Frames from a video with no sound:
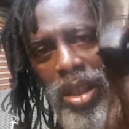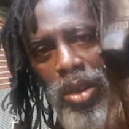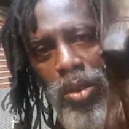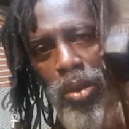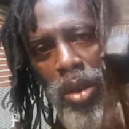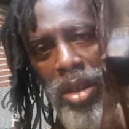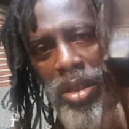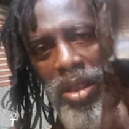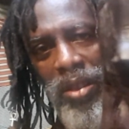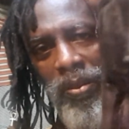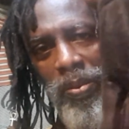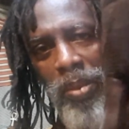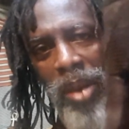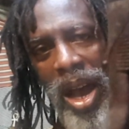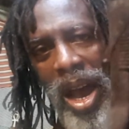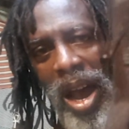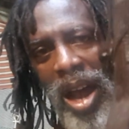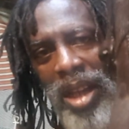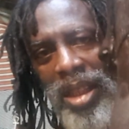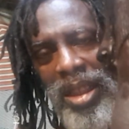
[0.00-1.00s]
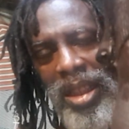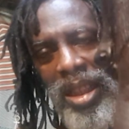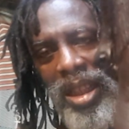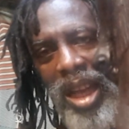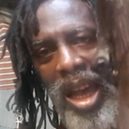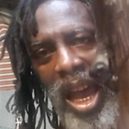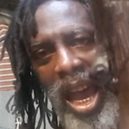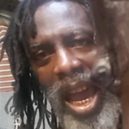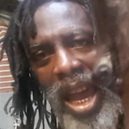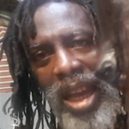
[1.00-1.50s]
the rods of Ma'at in
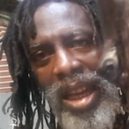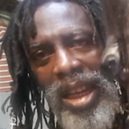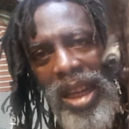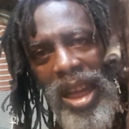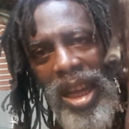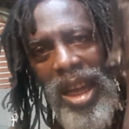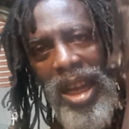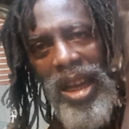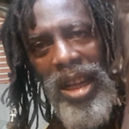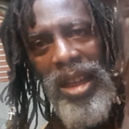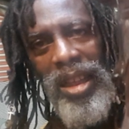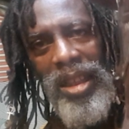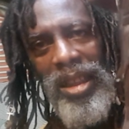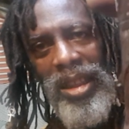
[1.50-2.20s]
the hand there.